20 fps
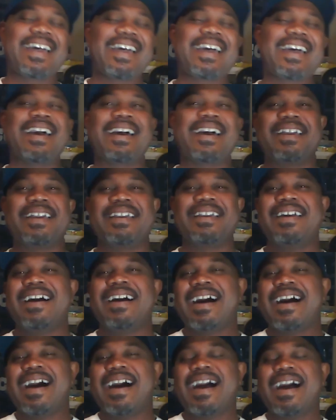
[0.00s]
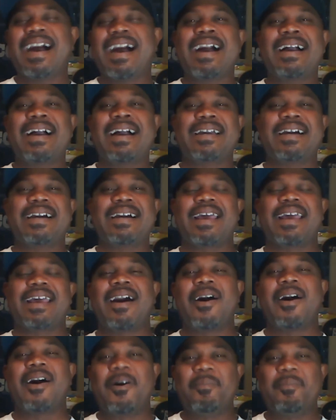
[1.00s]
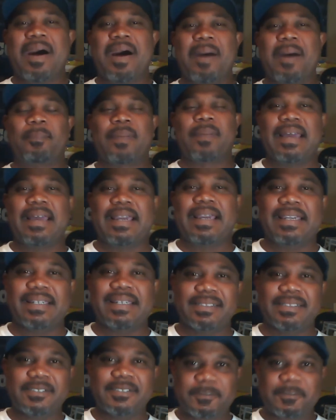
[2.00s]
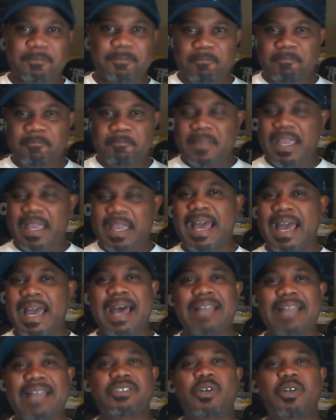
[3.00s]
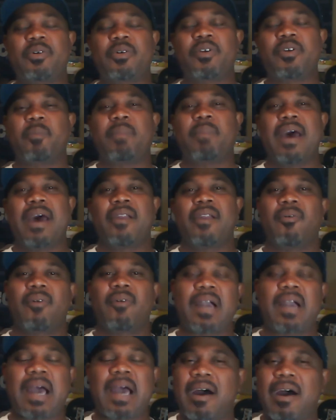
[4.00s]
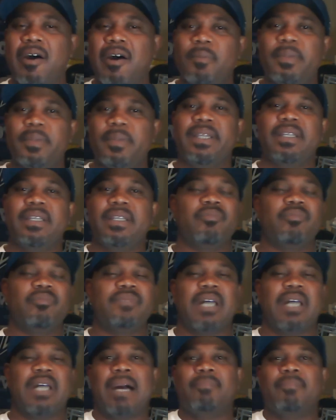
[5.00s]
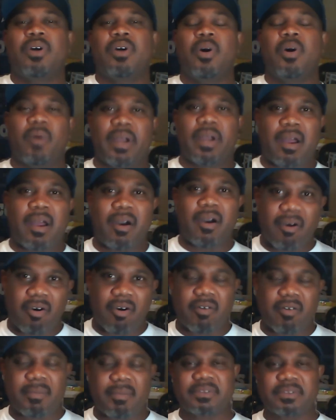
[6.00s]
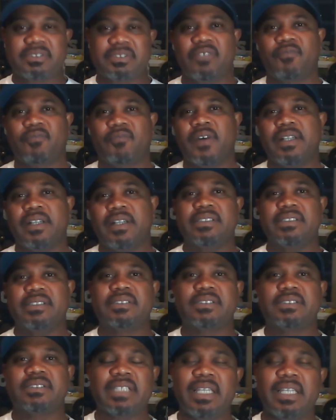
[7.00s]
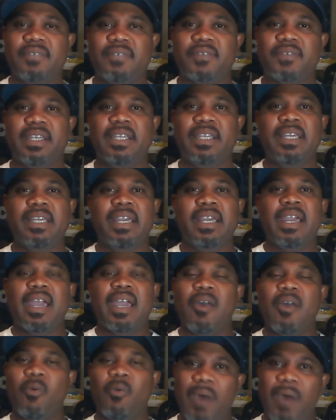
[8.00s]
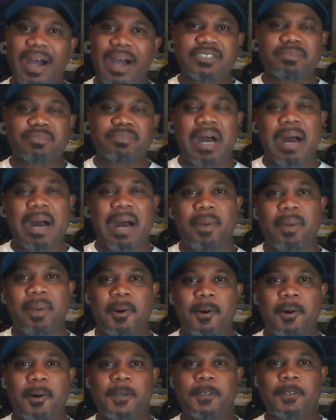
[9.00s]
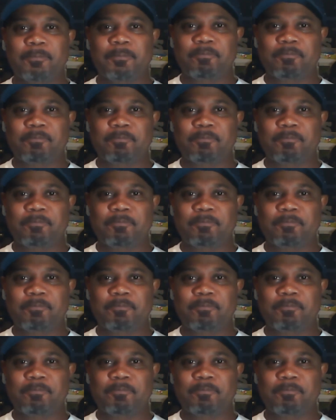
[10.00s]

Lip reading: Hey, I cut out all my plans. I told nobody don't call me. Don't. I'm going home, sit in front of this TV and watch my boys.